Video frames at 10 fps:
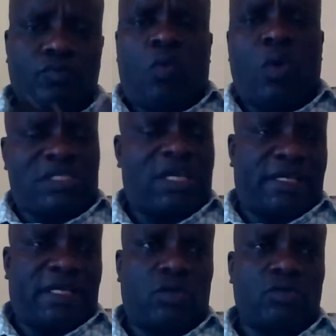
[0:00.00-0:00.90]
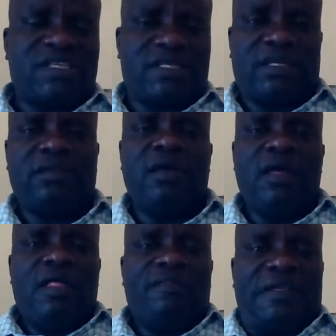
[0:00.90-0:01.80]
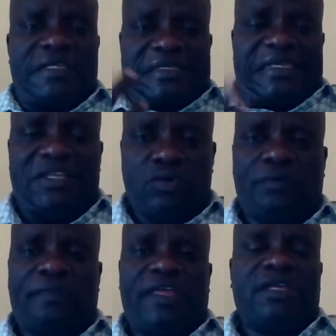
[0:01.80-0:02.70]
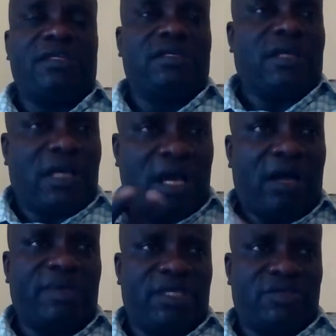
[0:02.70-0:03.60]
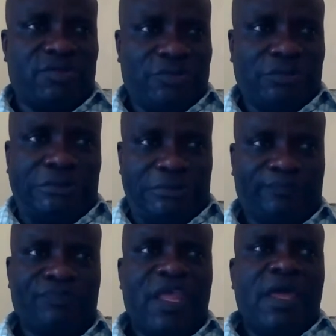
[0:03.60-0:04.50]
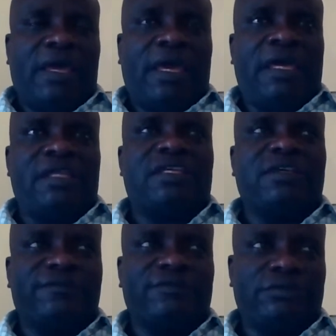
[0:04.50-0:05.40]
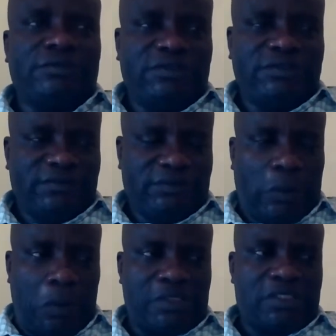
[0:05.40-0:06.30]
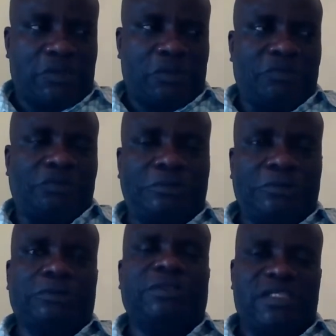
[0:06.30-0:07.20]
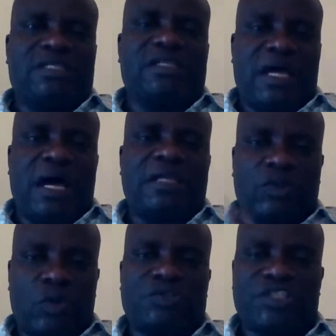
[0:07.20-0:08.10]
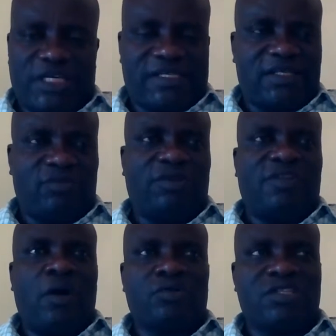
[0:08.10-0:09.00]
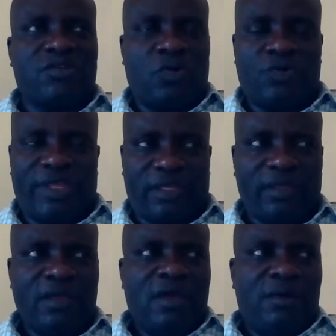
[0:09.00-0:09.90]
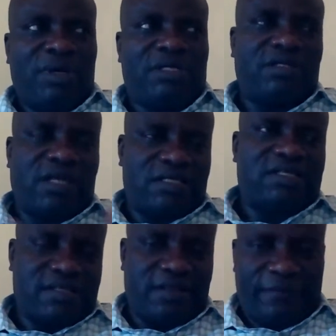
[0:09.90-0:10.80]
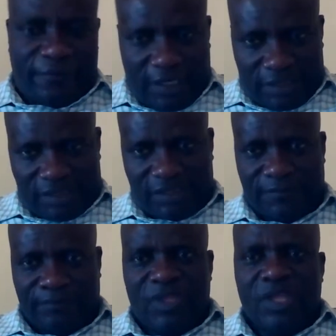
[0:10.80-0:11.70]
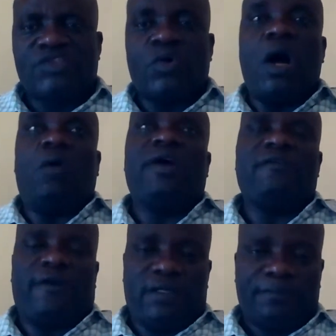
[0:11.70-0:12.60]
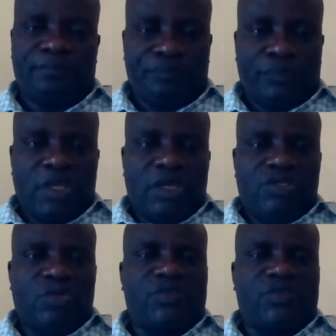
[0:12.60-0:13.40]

what I cannot say, that is a new thing coming to you. And if you even don't know, you do it unconsciously without knowing, but that is the fact. So however, to